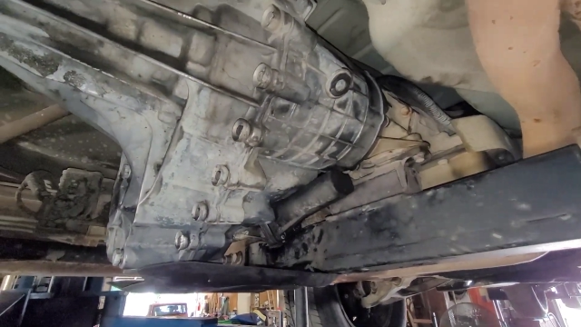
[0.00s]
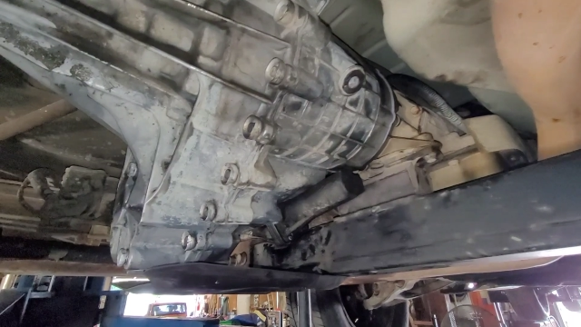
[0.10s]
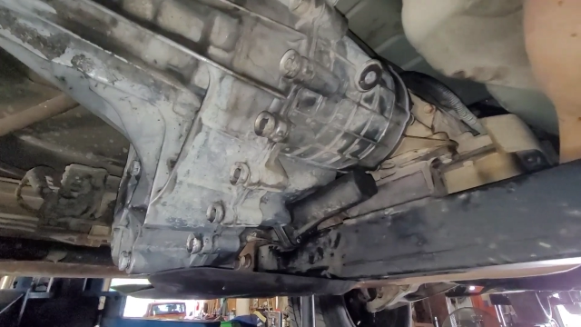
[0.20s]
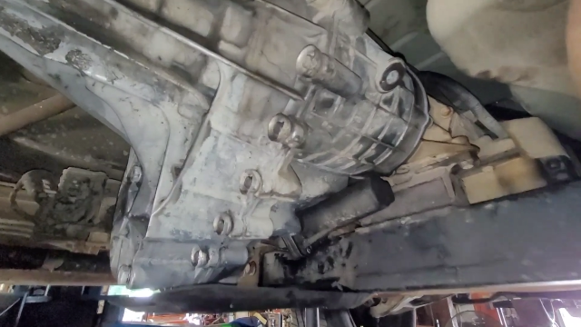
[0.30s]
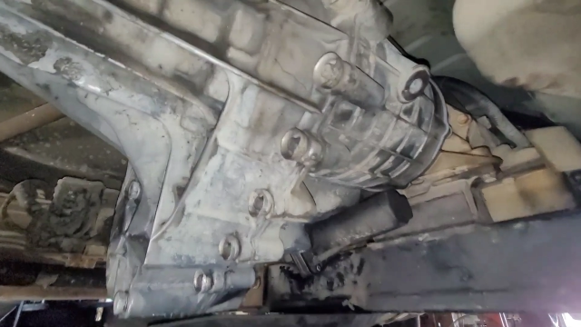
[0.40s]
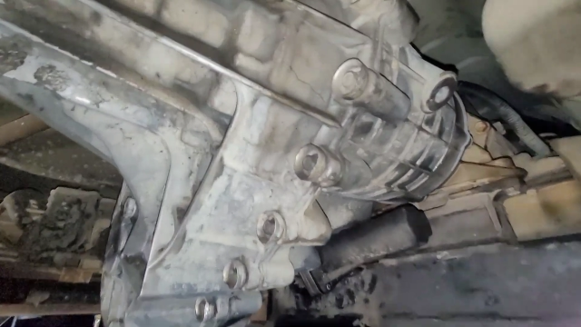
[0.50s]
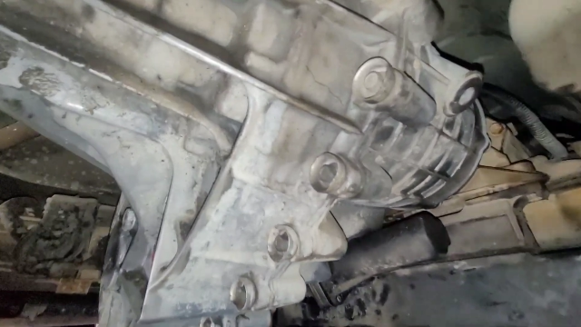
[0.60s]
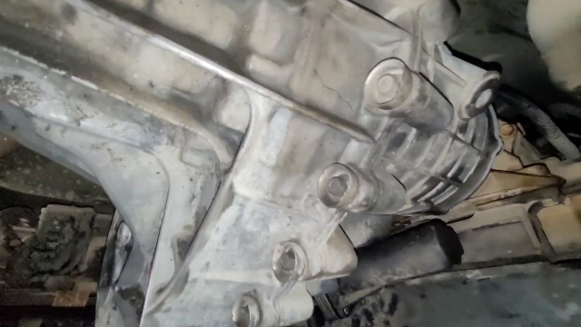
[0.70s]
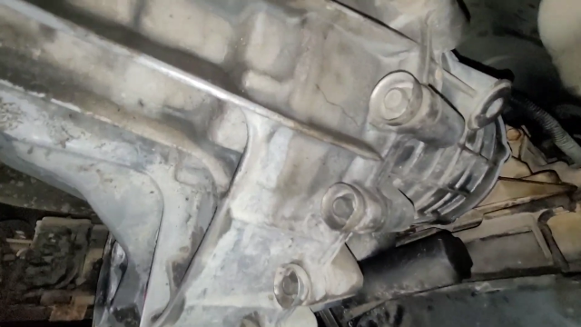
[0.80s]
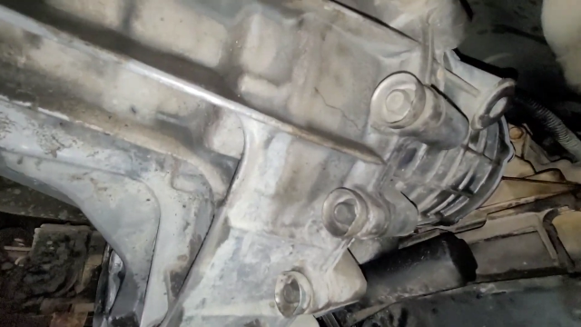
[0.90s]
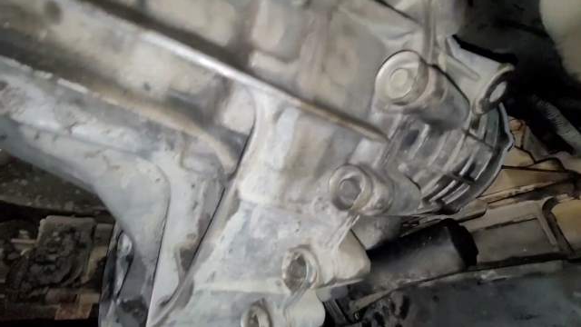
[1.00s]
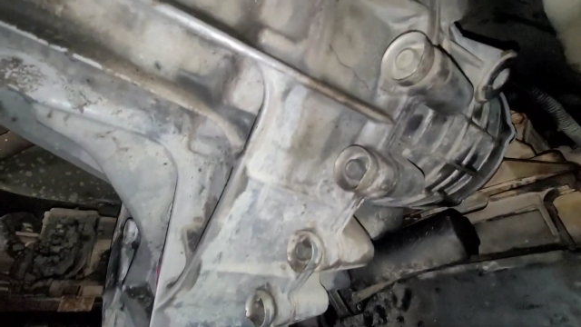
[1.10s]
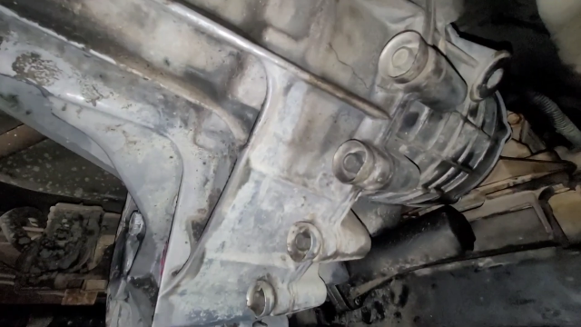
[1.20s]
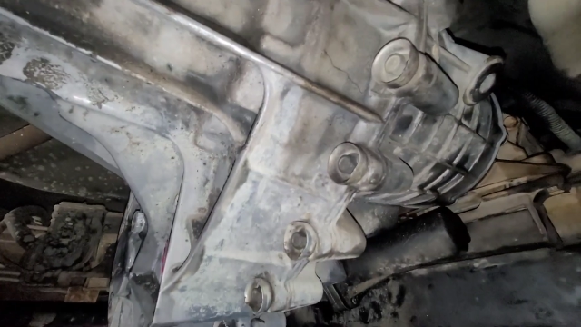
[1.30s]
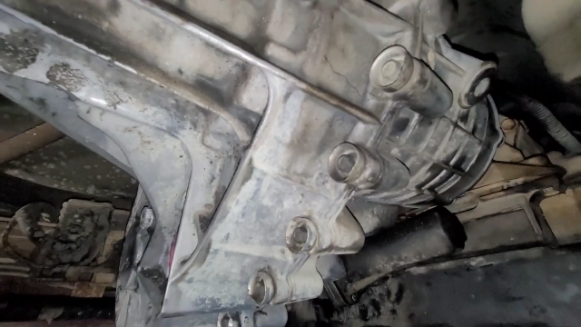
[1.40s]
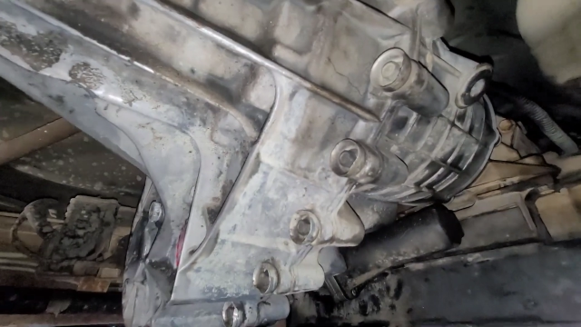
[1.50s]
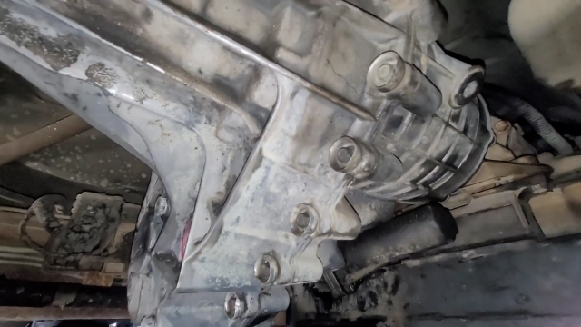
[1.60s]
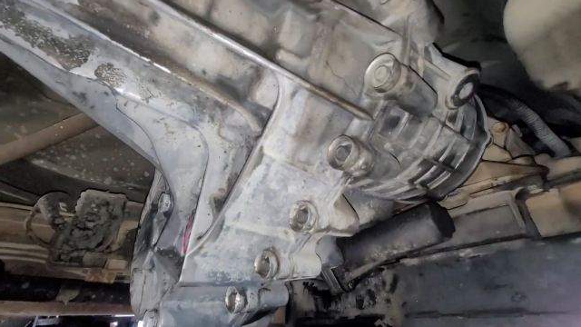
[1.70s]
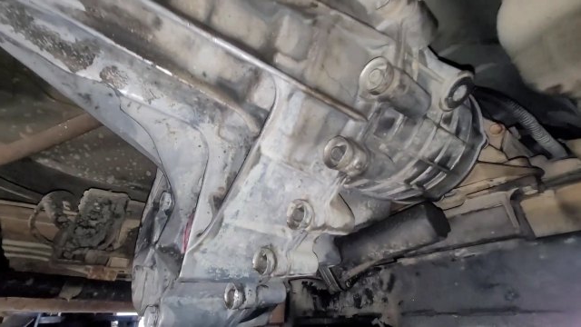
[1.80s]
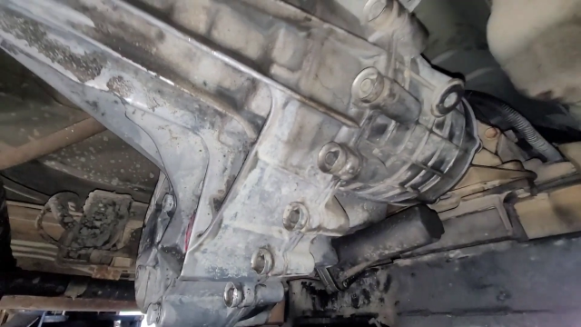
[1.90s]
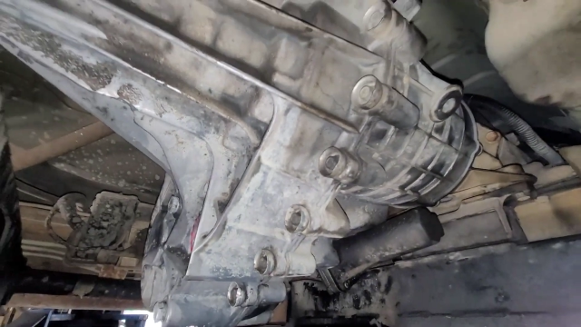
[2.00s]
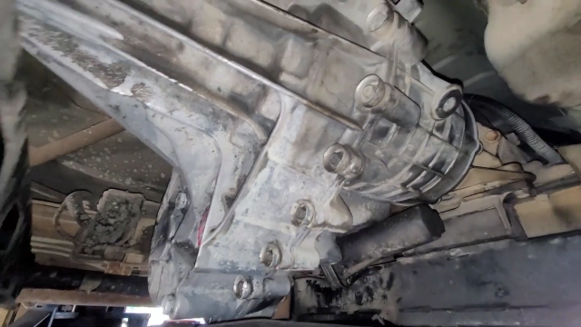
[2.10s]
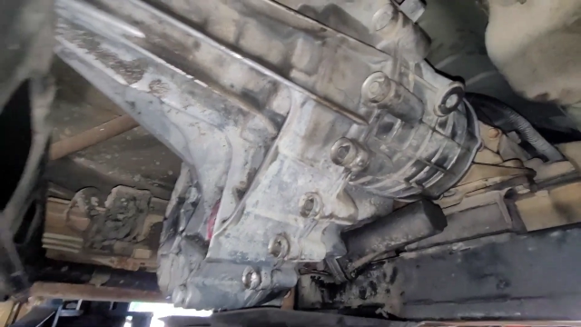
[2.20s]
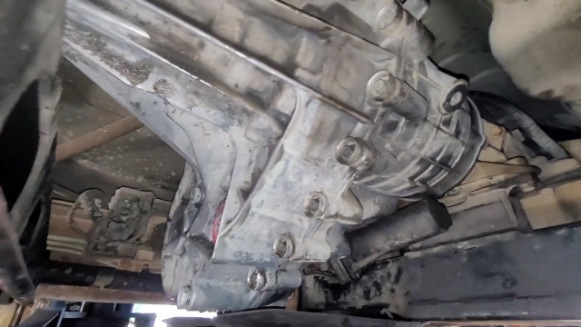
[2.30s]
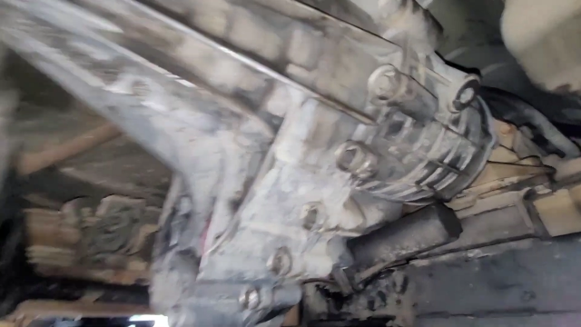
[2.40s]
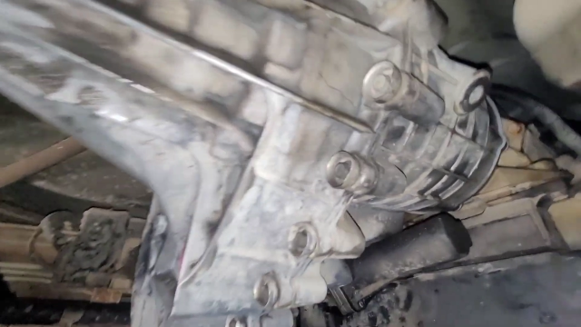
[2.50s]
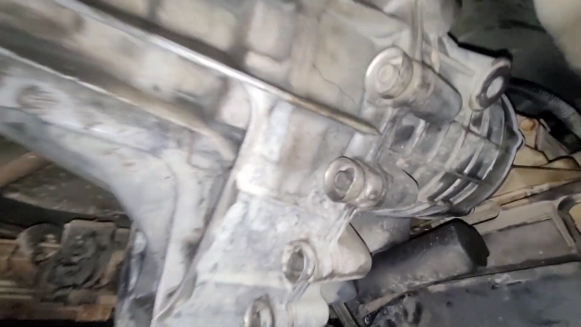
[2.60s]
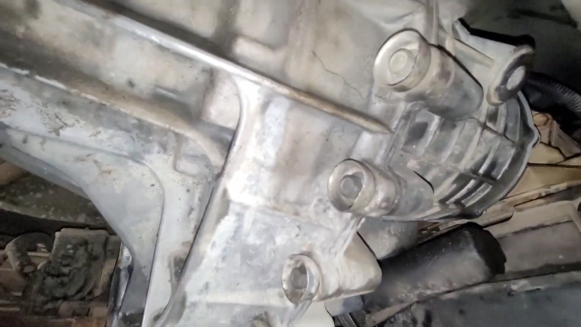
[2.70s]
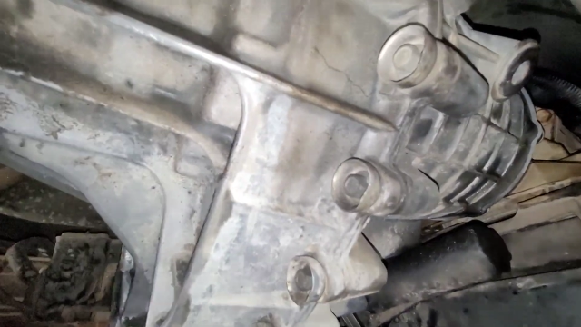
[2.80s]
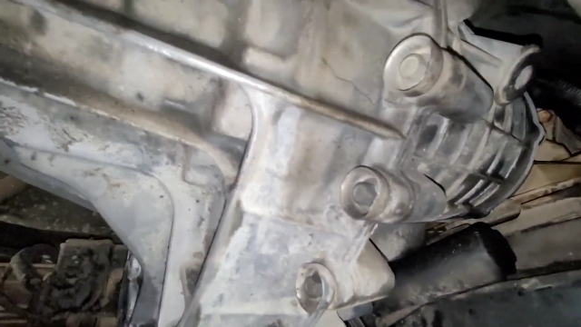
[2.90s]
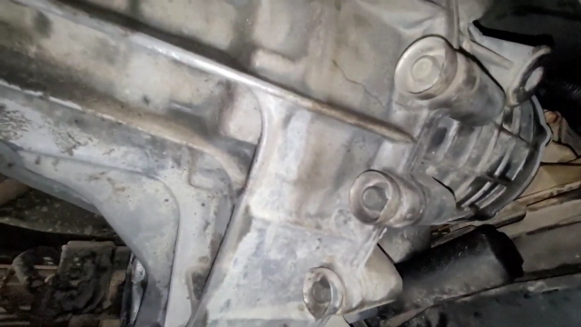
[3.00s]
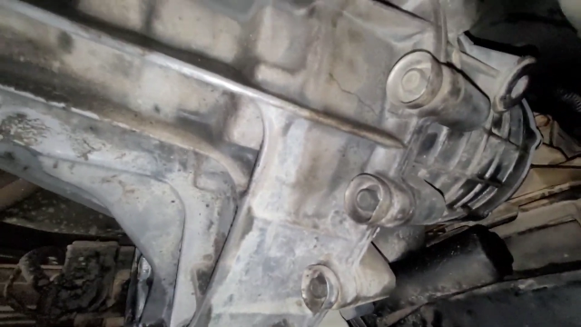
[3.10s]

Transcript: (no speaker visible)